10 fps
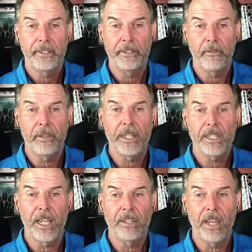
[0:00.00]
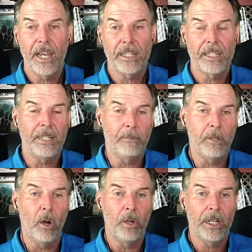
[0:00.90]
you know things like that keep
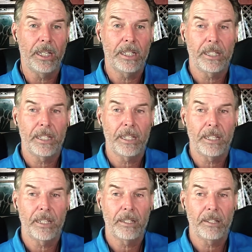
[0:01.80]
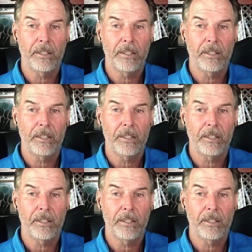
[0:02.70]
going and uh,